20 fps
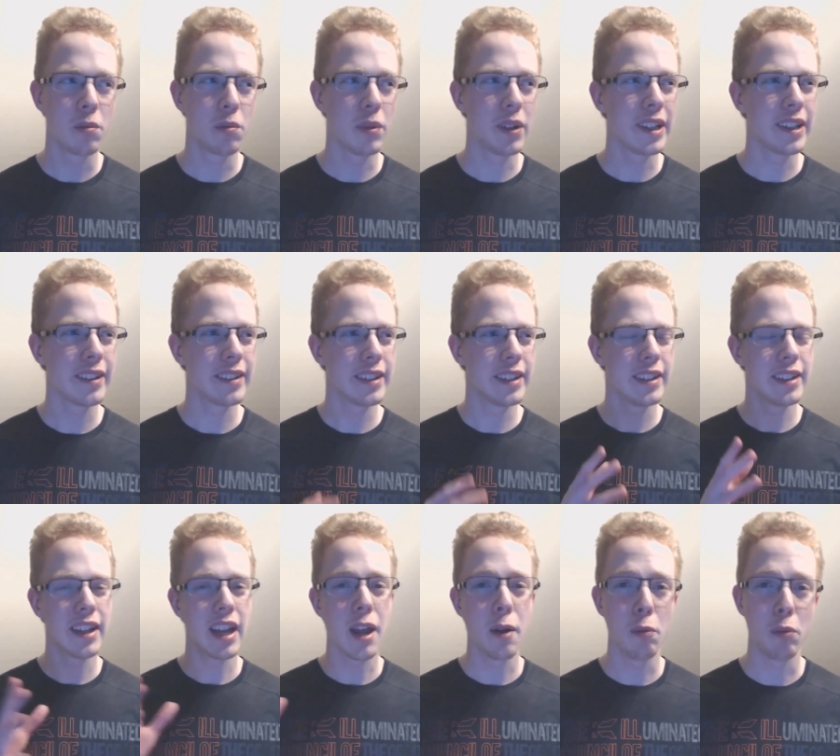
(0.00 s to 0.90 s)
well, then
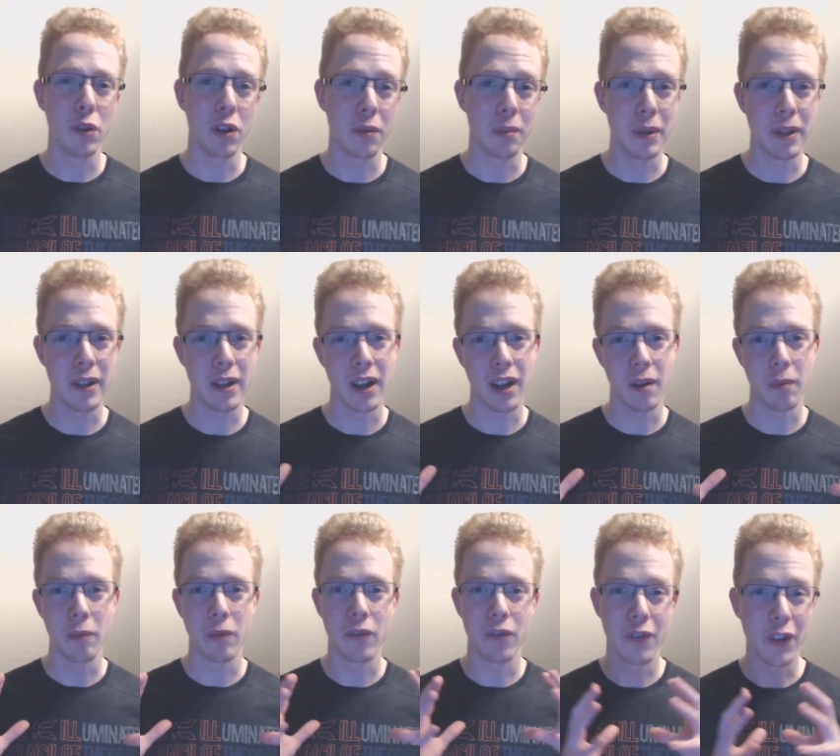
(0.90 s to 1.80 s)
the game will
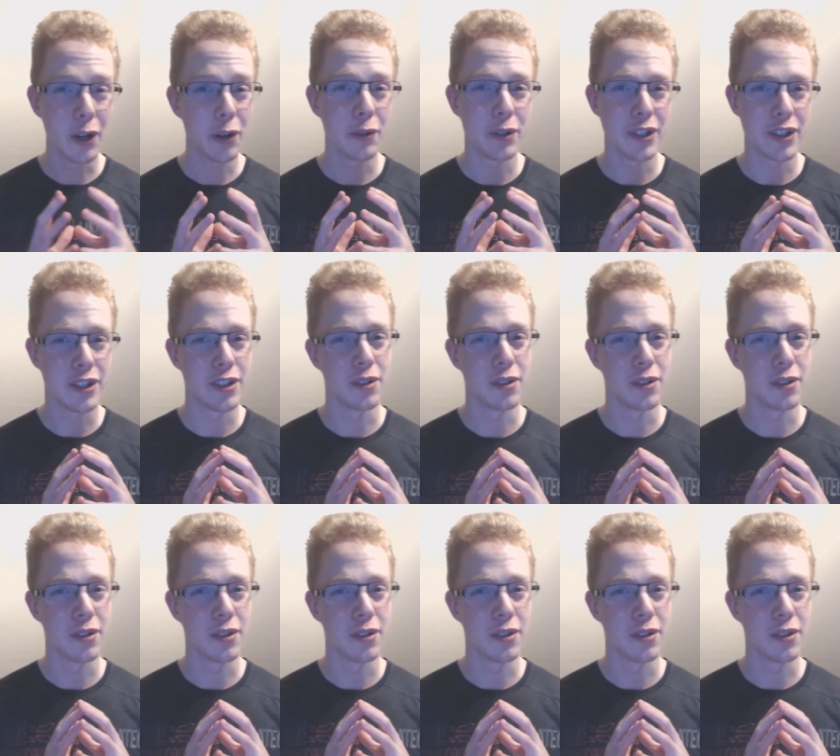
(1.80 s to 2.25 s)
become very